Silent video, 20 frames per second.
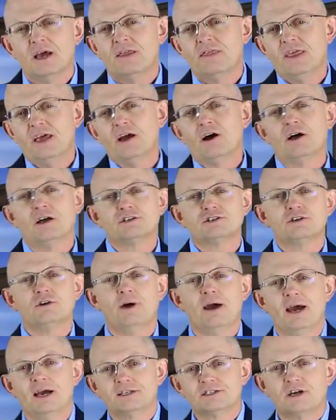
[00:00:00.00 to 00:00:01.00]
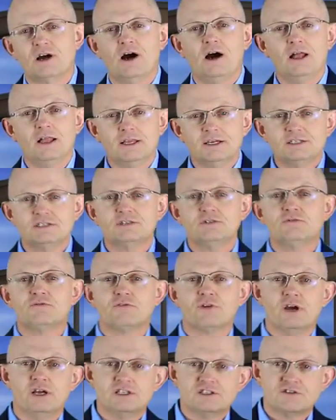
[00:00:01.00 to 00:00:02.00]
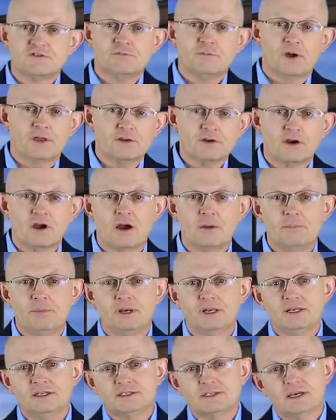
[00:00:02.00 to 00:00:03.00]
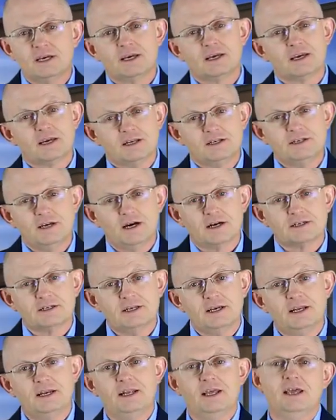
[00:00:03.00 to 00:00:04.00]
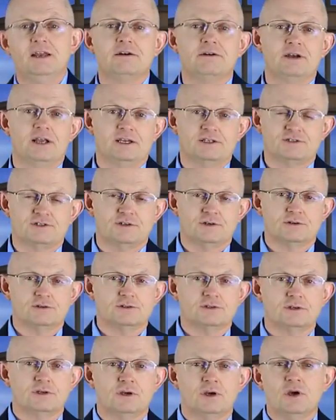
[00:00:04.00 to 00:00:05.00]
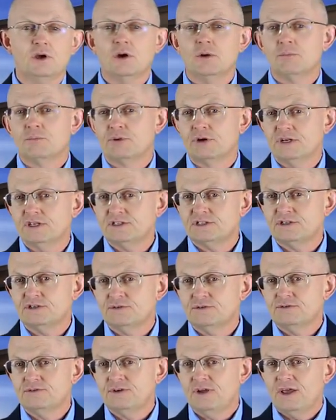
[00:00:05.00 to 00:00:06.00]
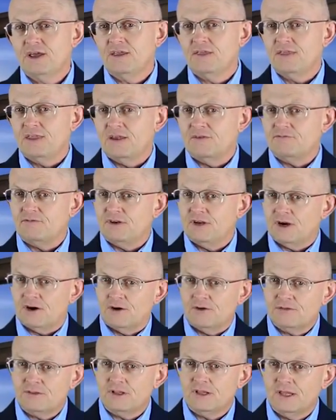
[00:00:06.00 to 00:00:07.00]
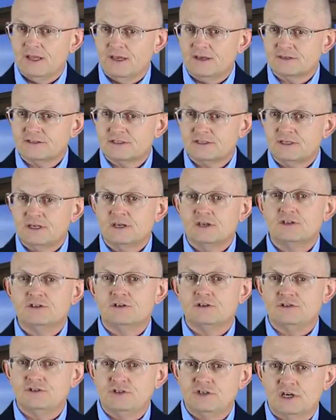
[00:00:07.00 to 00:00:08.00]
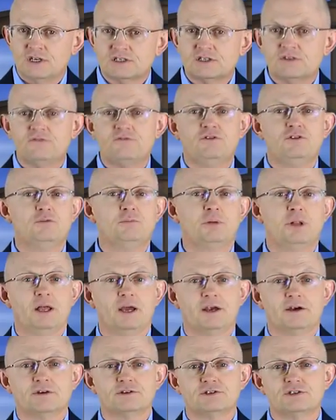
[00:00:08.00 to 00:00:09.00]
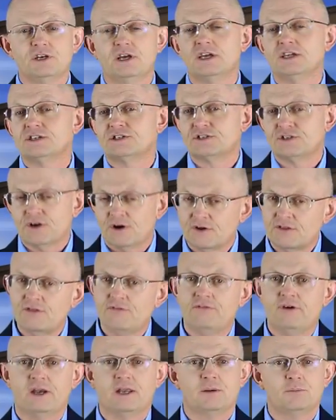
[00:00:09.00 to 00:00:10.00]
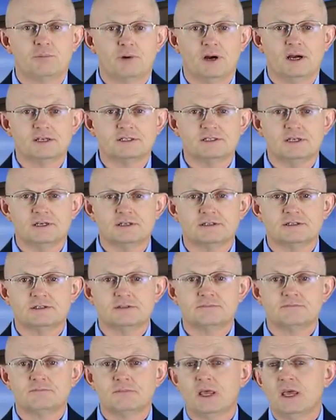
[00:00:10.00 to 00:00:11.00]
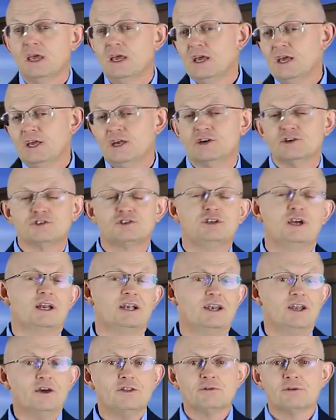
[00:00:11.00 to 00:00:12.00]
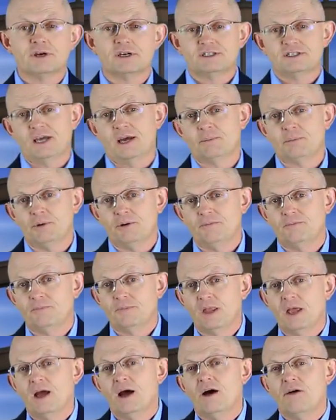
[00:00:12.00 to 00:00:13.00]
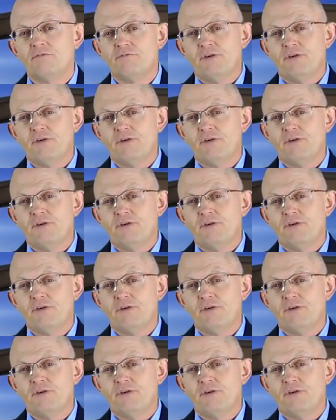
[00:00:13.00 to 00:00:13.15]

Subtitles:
They also ask colleagues and friends from other companies and conduct an internet search. Pretty soon, they've narrowed the list to just a few players and start the vetting process. Here's yet another example. A